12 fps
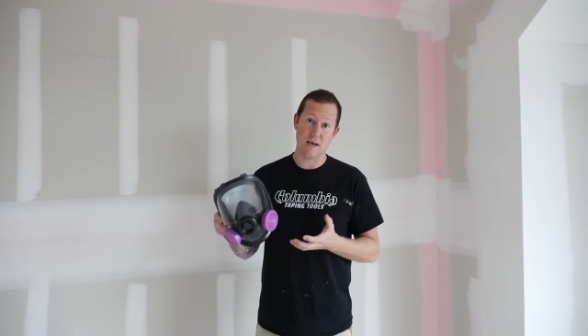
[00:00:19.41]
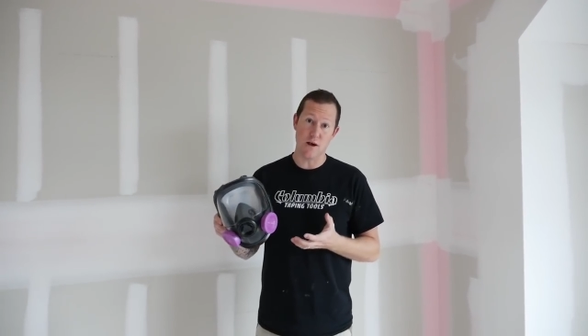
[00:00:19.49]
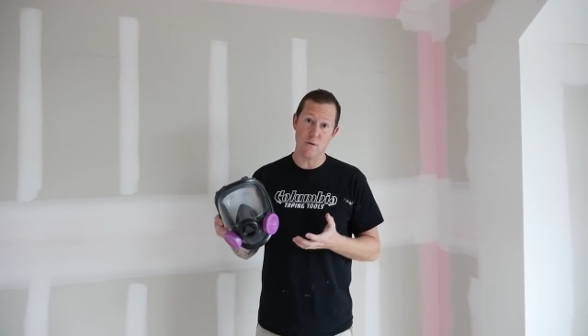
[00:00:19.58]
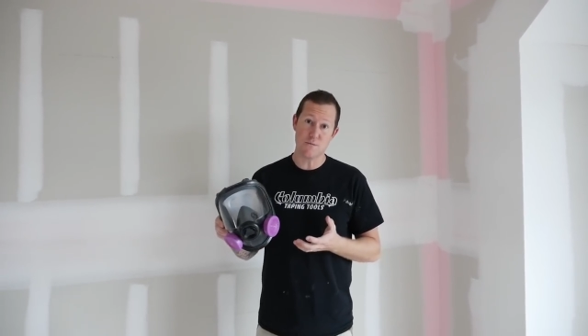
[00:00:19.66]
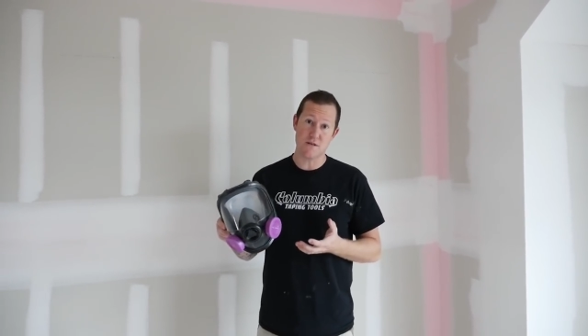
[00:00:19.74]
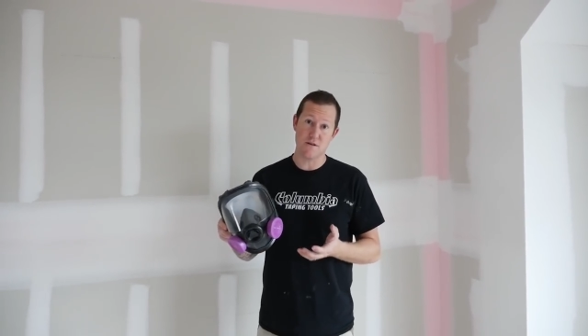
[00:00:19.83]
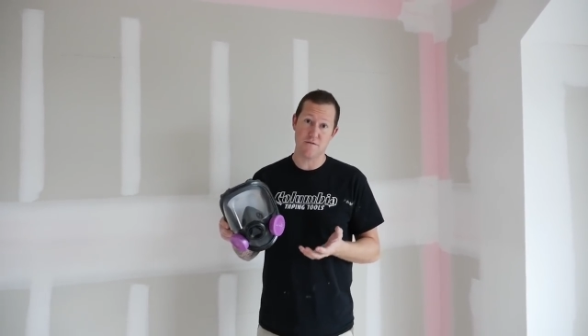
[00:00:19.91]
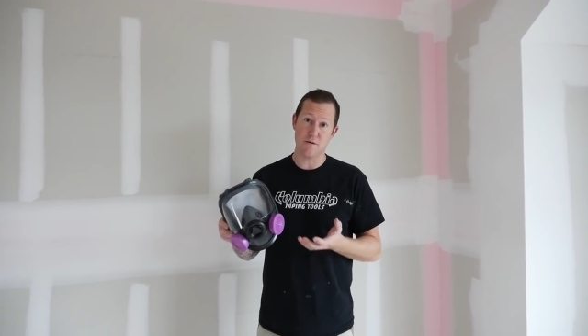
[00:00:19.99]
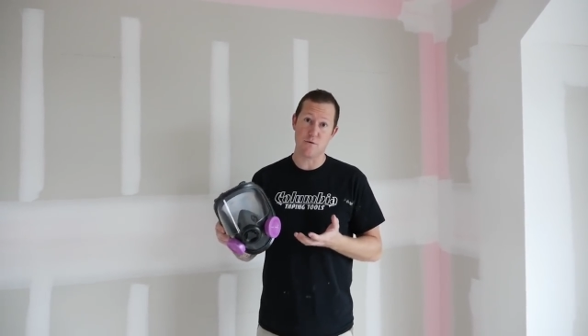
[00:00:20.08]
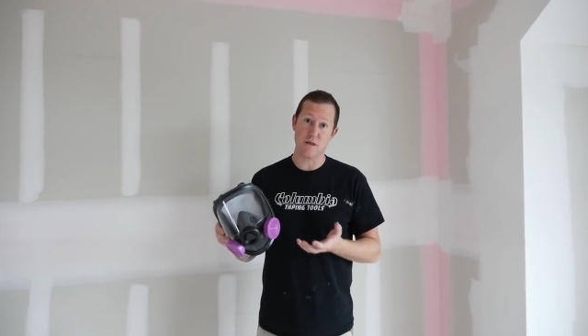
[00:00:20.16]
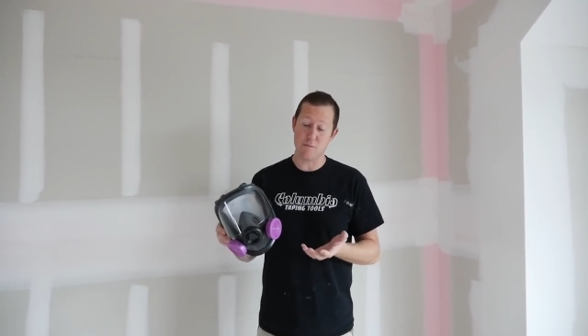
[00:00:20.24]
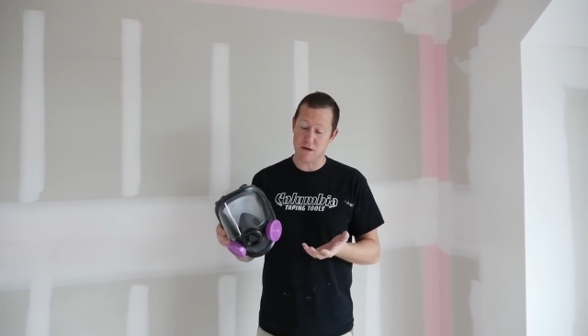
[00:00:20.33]
helps and if
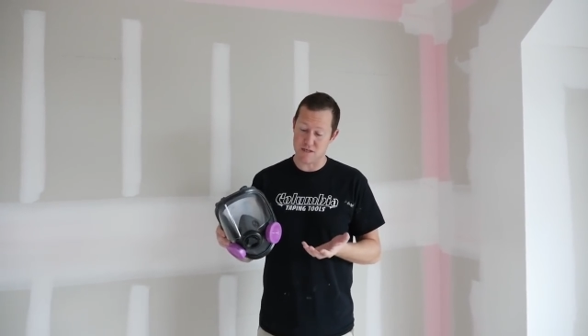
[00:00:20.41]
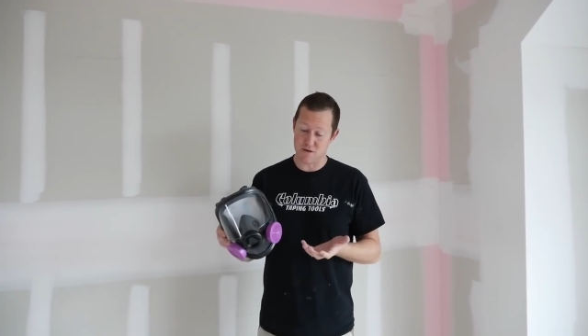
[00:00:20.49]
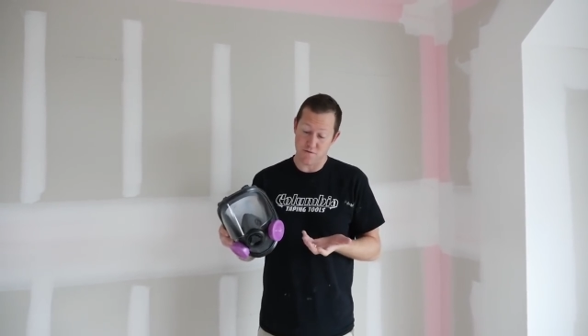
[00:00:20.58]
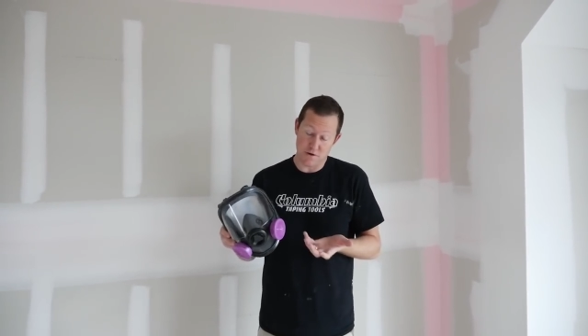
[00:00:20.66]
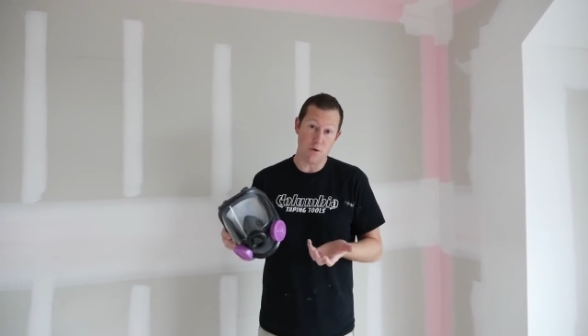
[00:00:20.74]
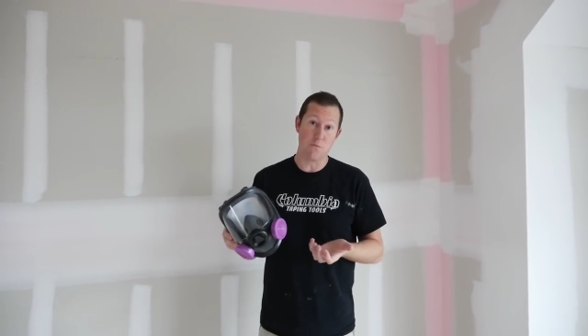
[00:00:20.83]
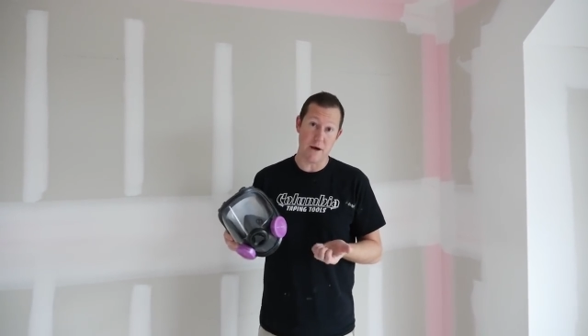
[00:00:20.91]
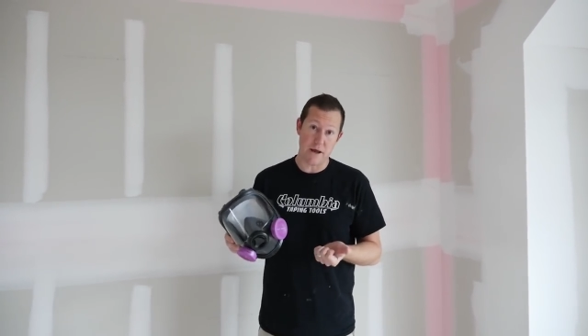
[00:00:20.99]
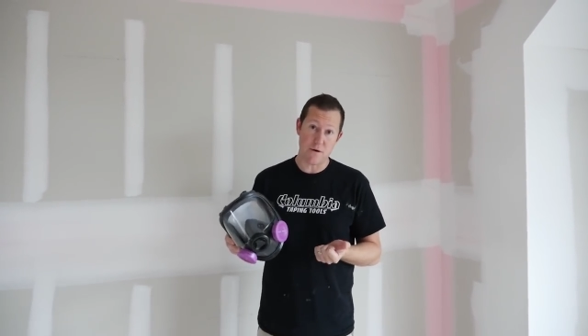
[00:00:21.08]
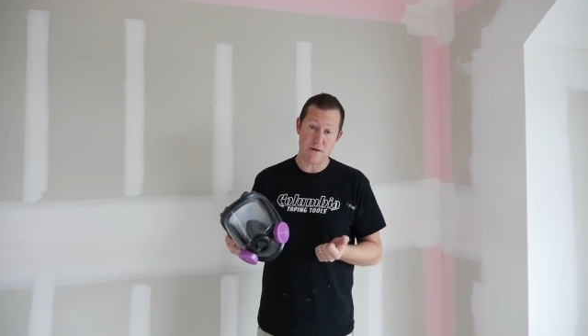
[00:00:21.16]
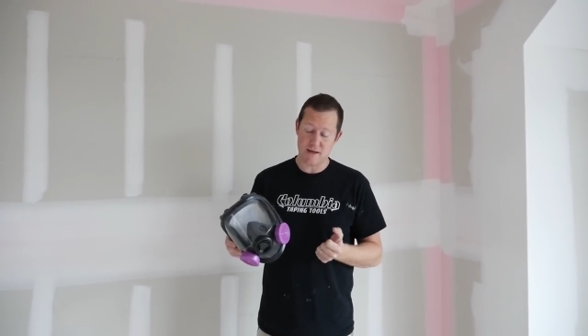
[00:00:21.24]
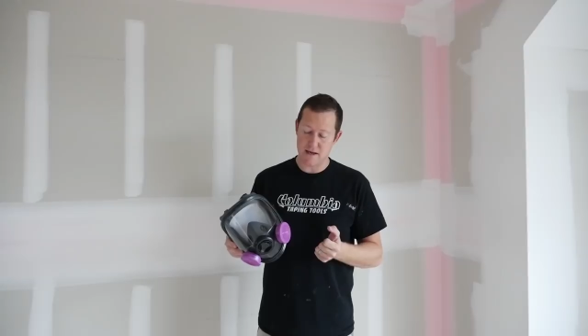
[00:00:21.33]
it really makes us feel
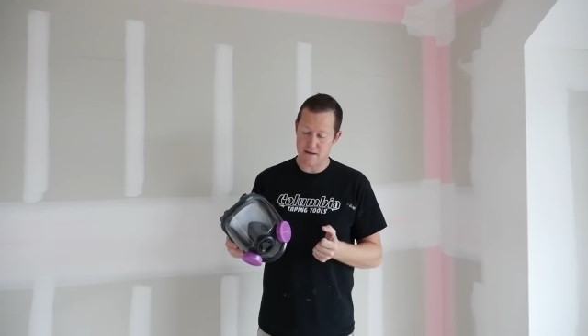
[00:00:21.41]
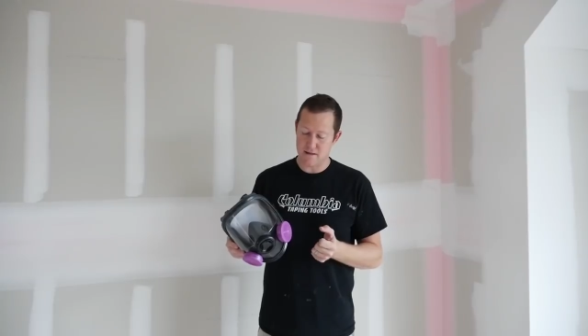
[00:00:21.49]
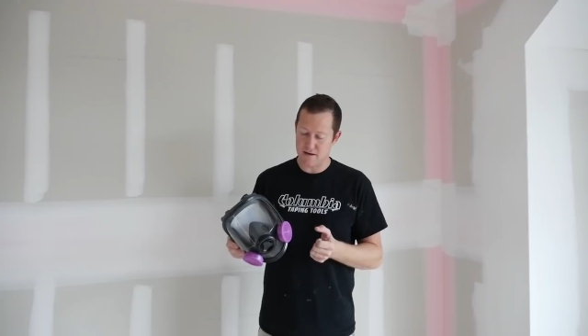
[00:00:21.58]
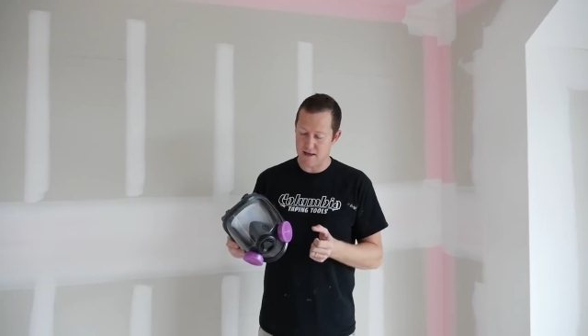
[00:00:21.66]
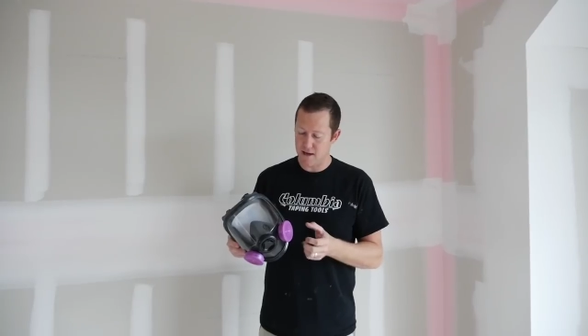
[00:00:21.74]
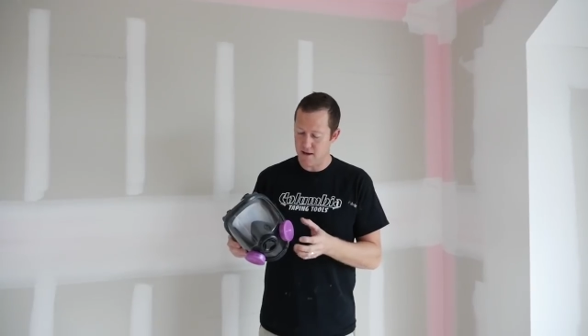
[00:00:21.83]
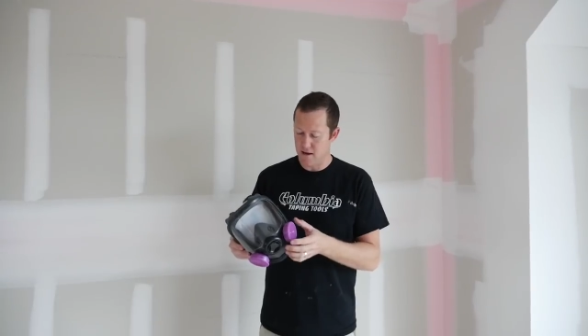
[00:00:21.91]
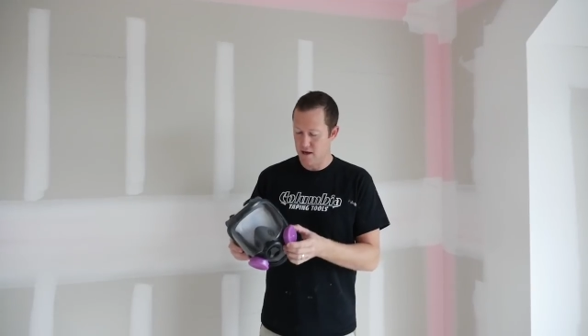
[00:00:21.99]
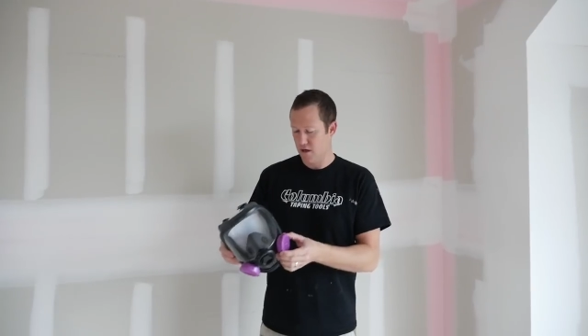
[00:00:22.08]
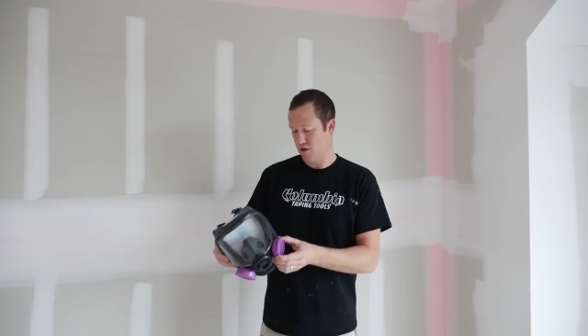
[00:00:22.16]
better at the end of the day.